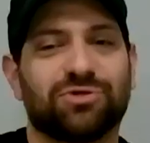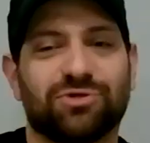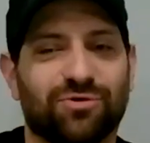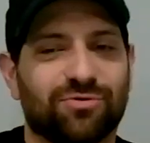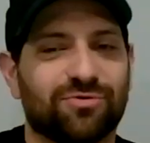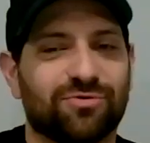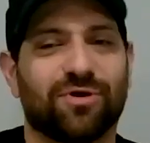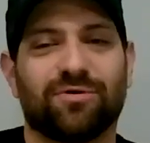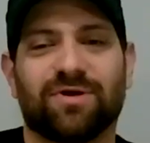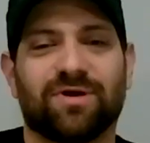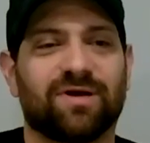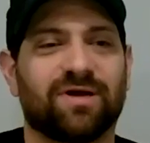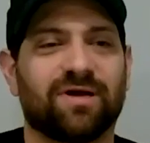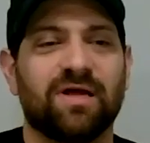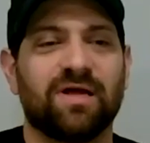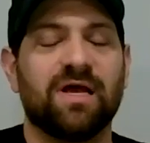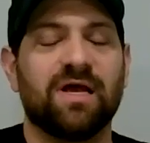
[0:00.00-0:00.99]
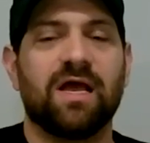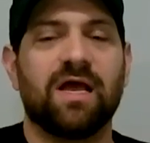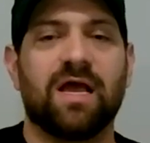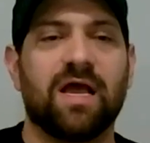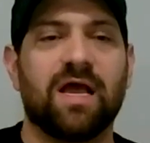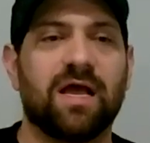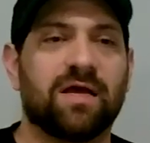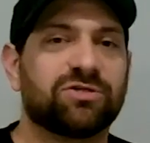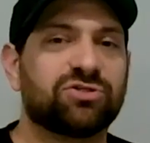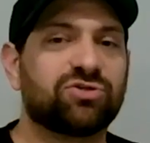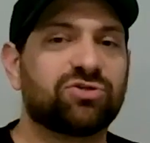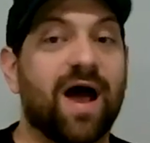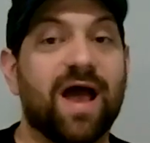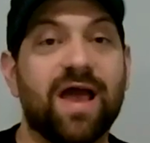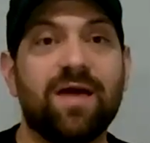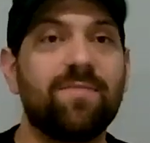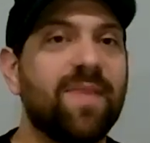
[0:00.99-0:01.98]
You don't go to. So
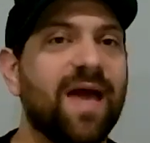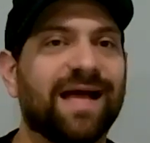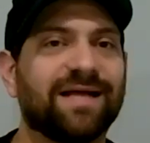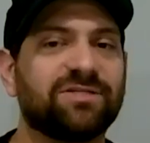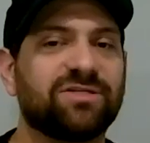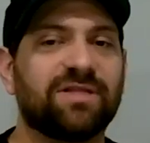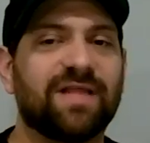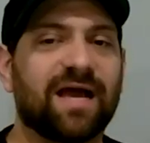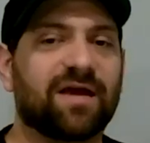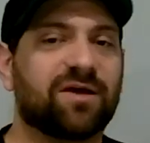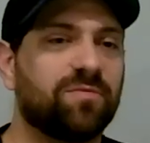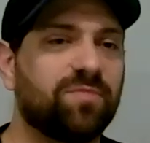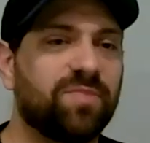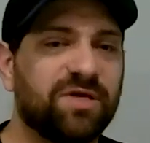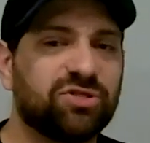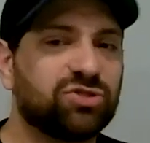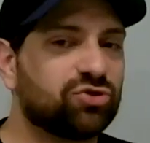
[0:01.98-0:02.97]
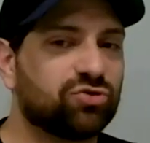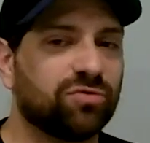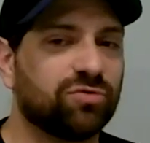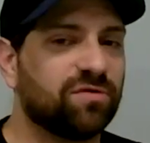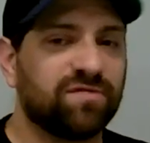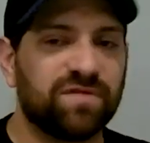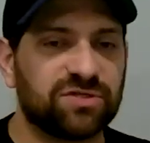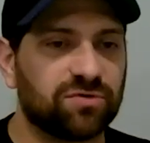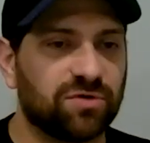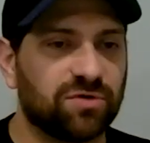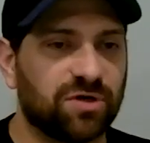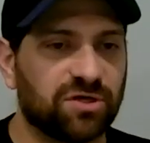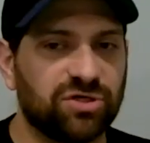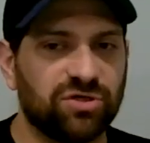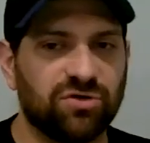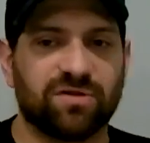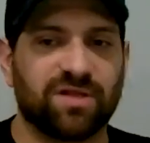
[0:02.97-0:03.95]
I imagine that could be true of Israel
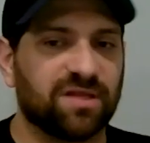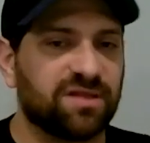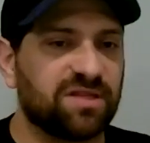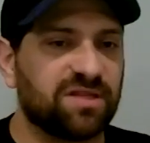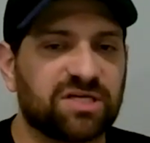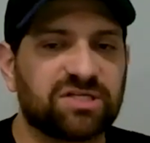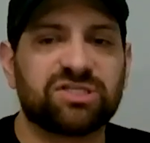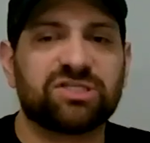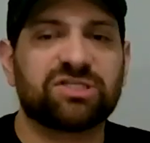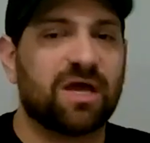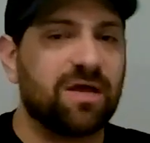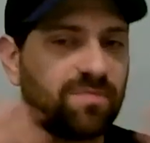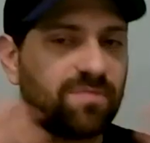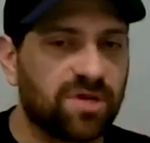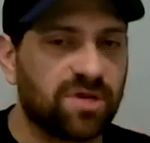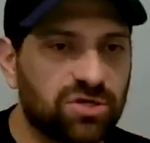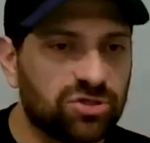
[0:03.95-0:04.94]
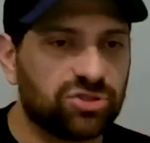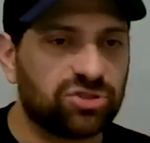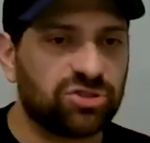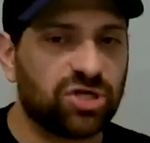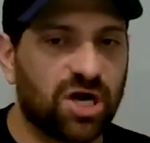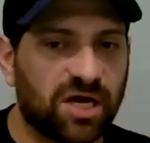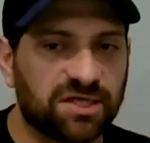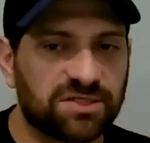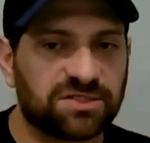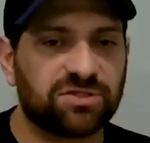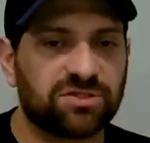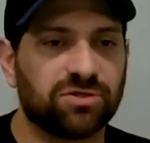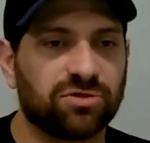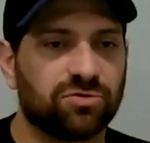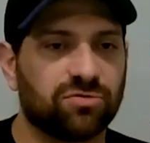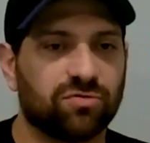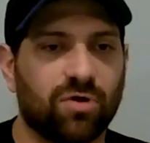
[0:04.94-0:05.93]
too. That the excitement could just
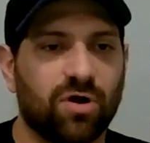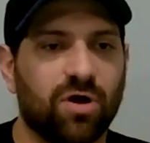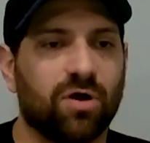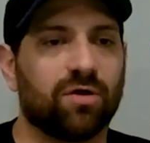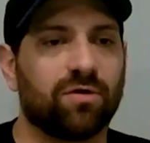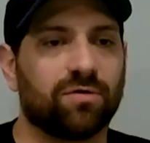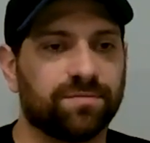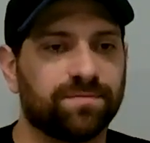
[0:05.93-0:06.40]
grow.